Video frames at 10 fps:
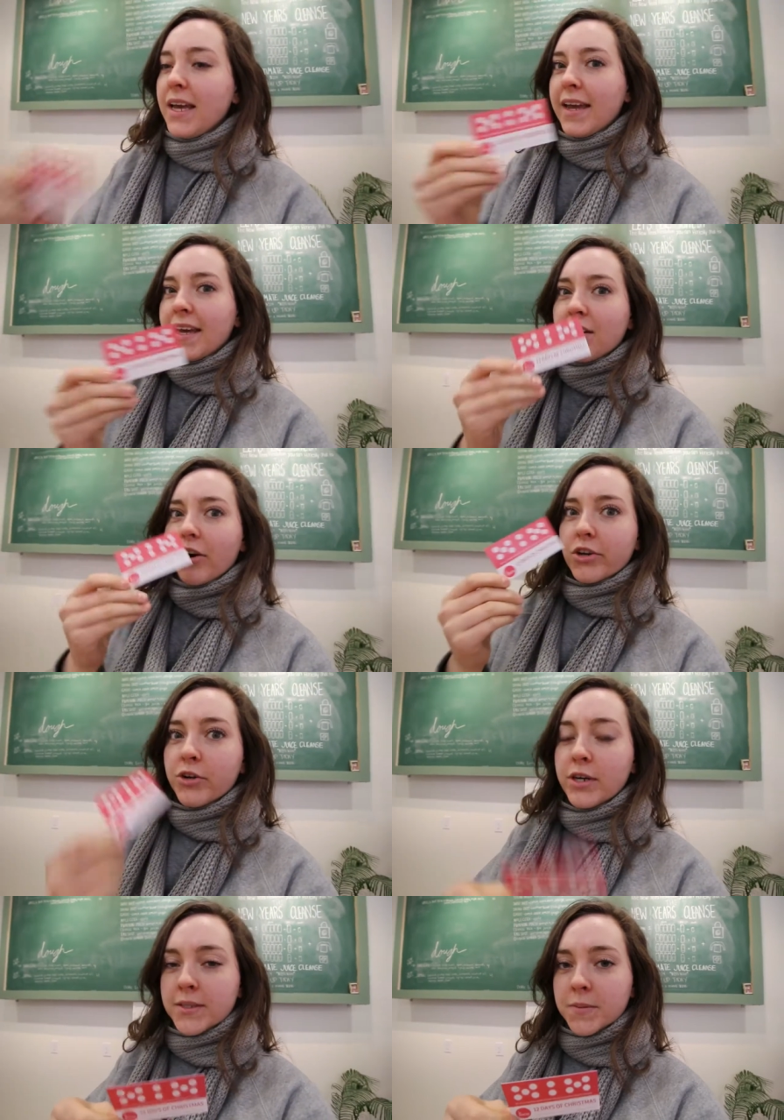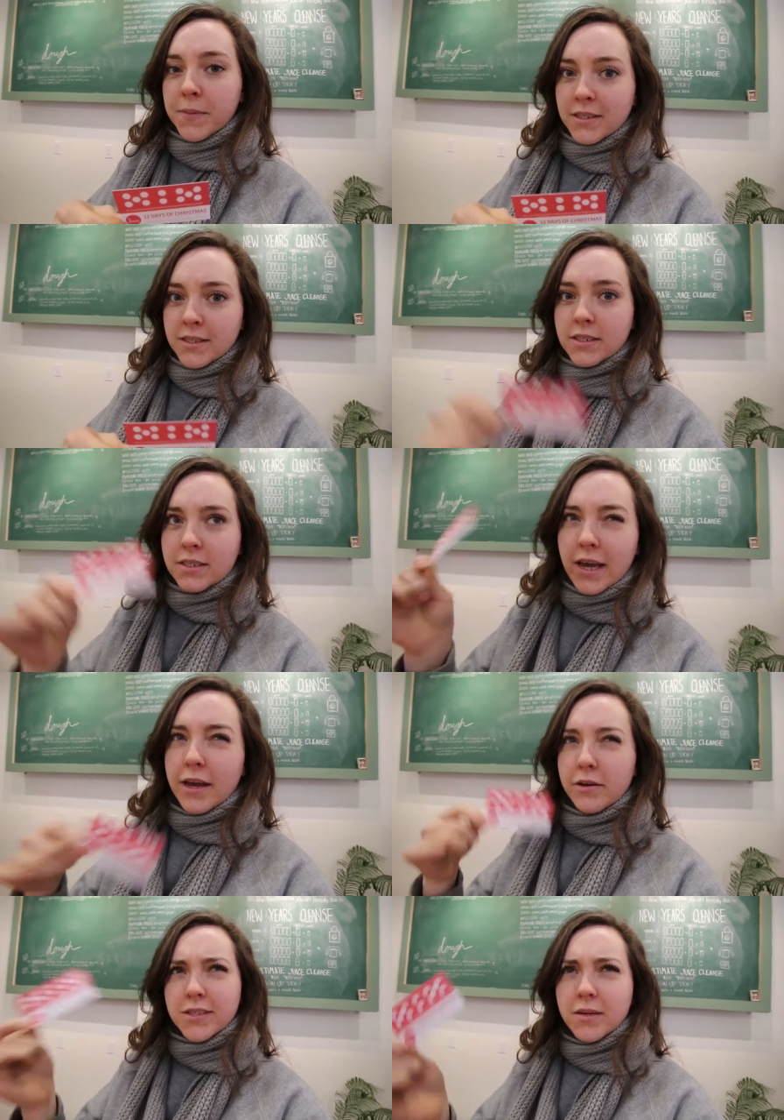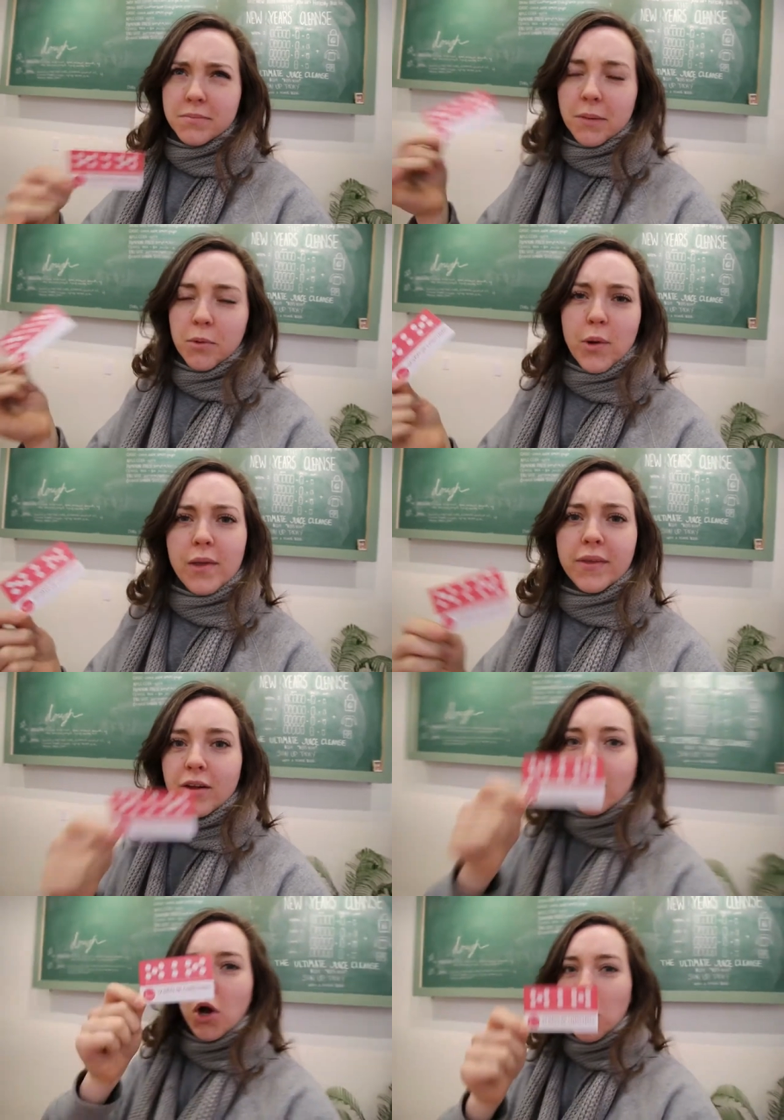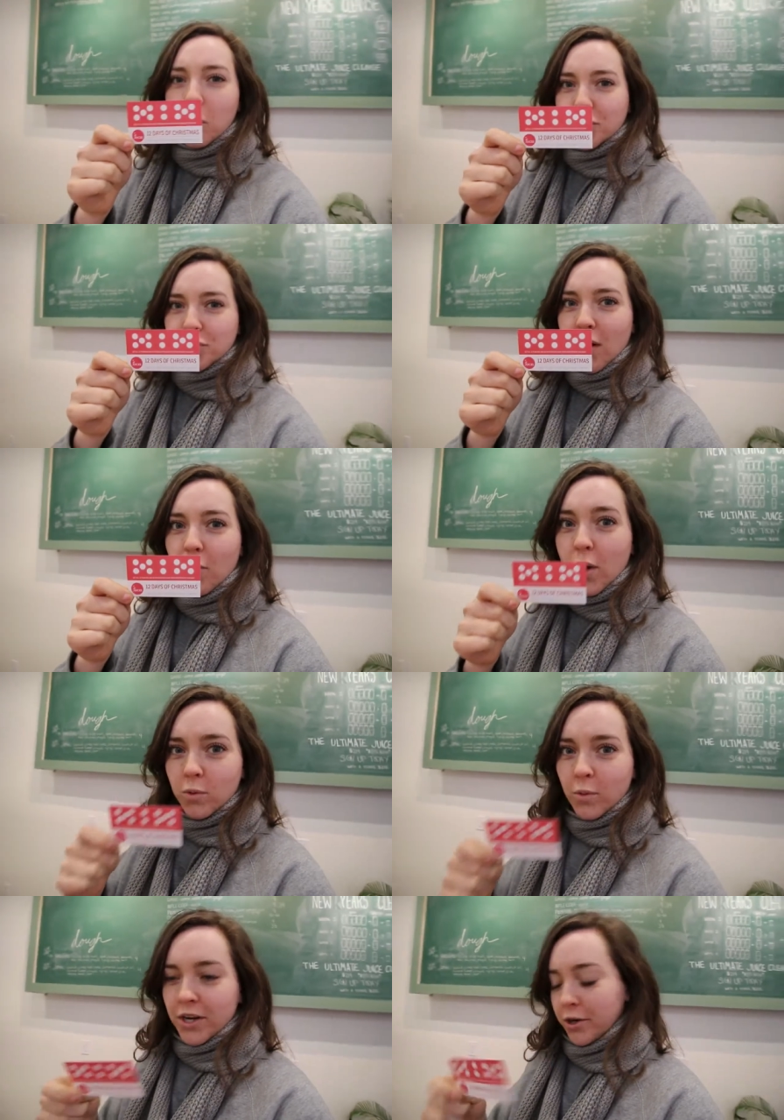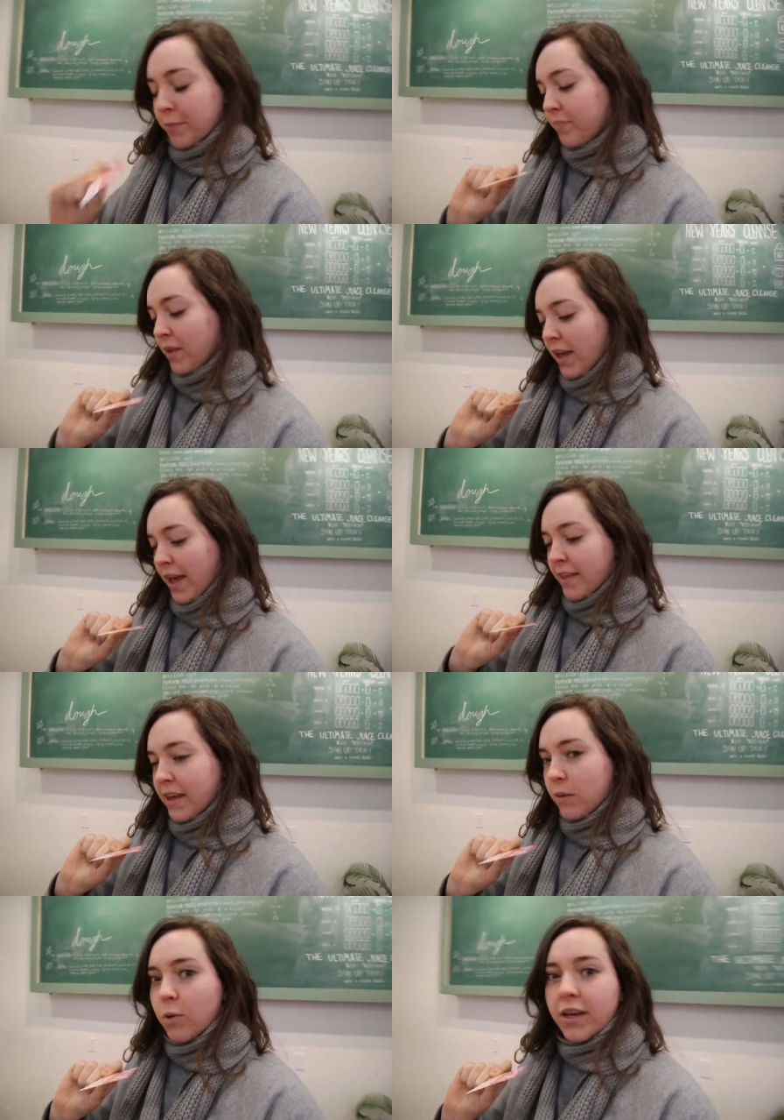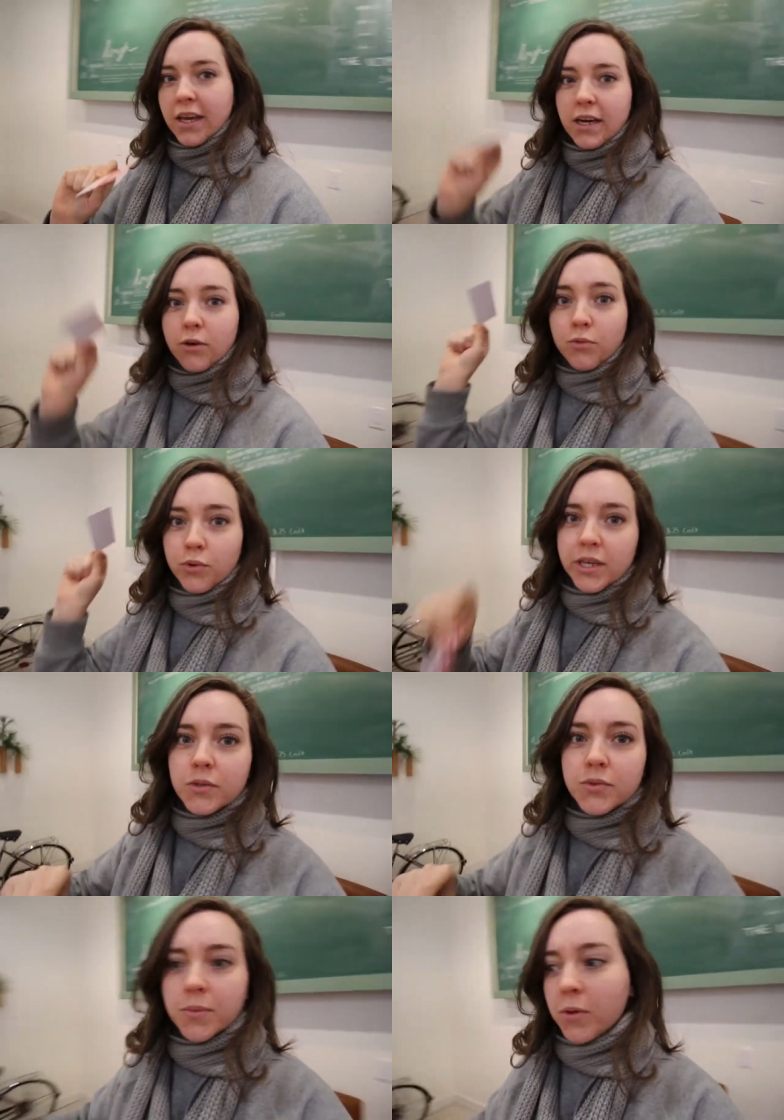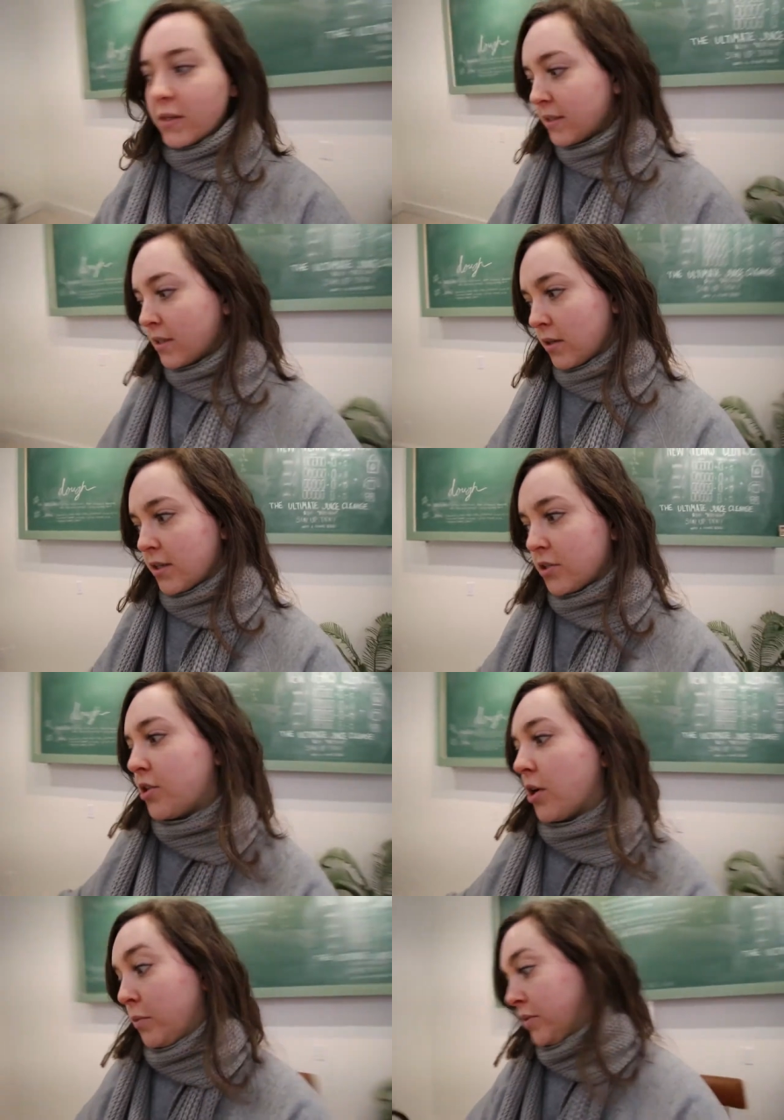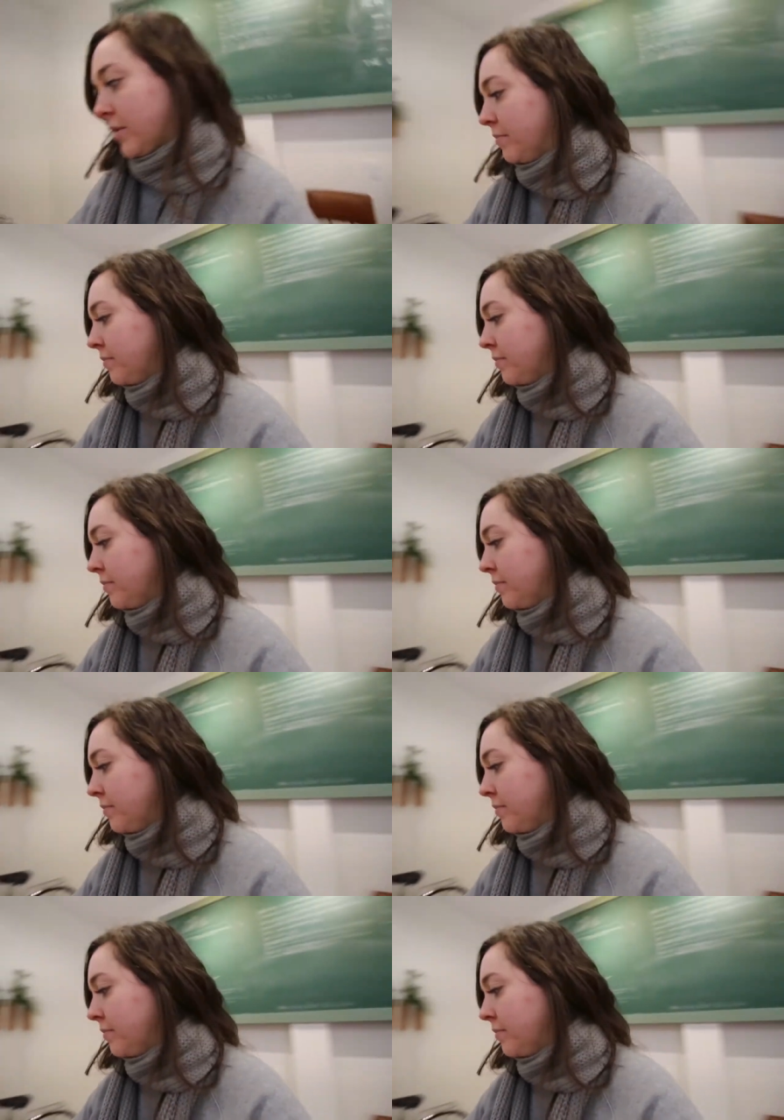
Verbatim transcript: and on Christmas Day or sometime around there, we'll draw one winner and they will get a reusable insulated tote.